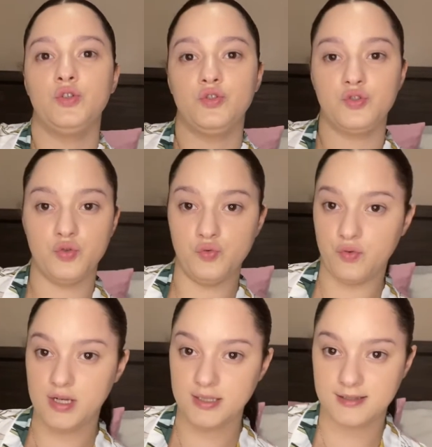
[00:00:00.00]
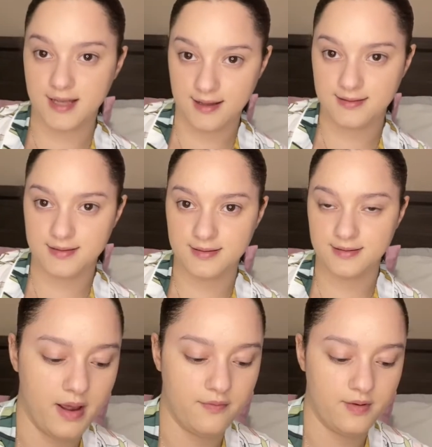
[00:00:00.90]
to really set.
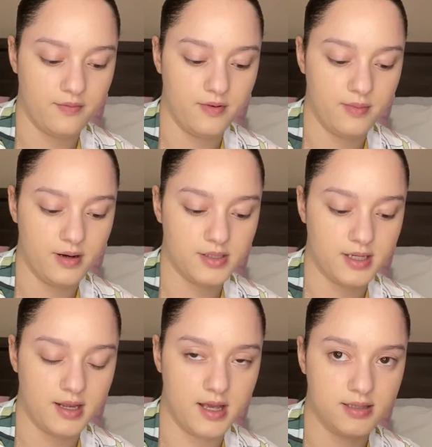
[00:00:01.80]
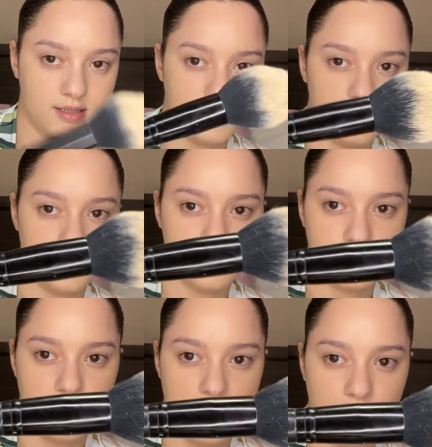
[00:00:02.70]
My fluffy brush, again, this is the
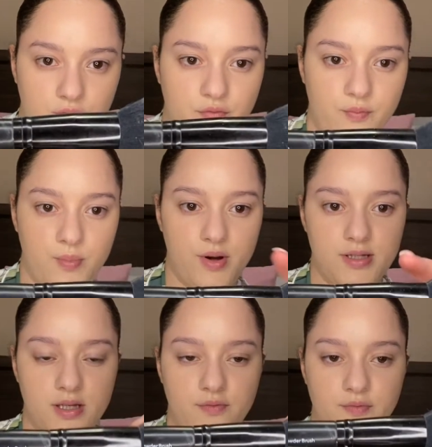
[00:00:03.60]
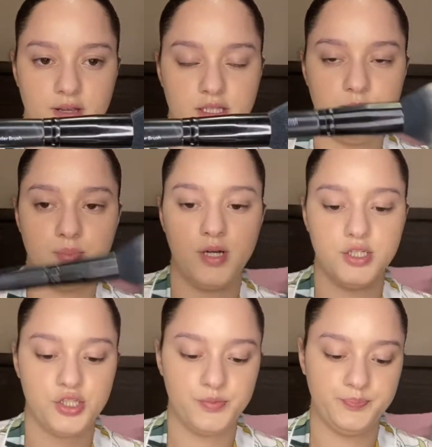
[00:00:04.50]
e.l.f. pointed face
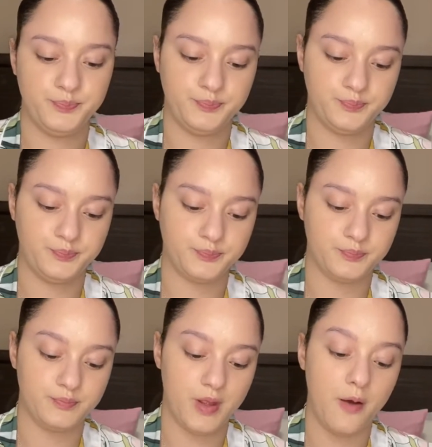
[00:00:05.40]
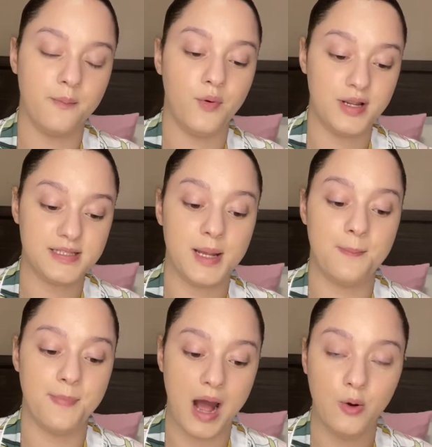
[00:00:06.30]
brush, pointed
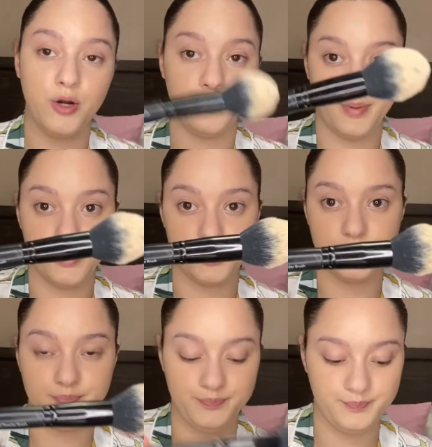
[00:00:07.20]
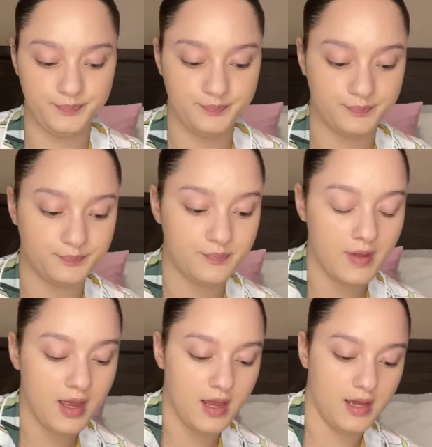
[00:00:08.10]
powder brush.
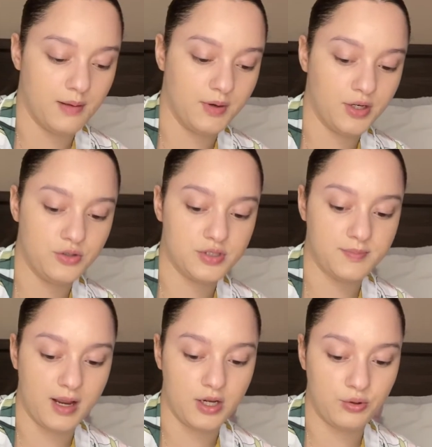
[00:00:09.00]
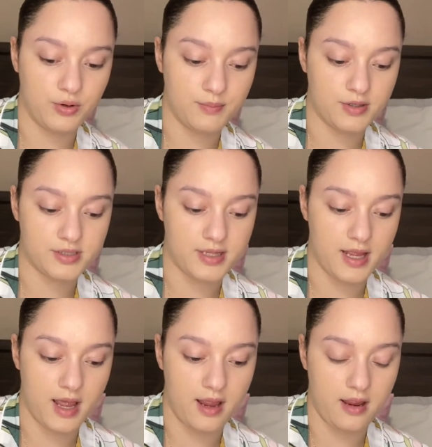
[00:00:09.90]
And I'm gonna use my Laura
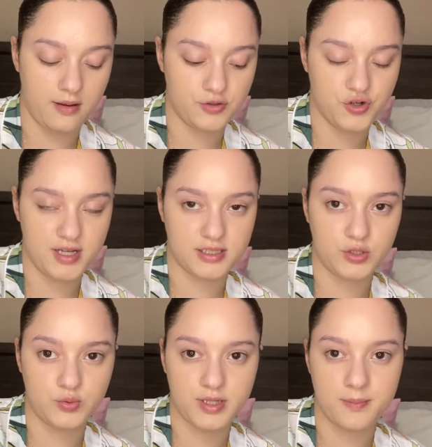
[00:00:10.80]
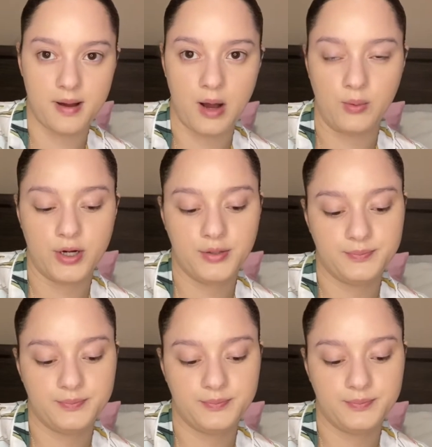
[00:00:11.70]
Mercier translucent powder.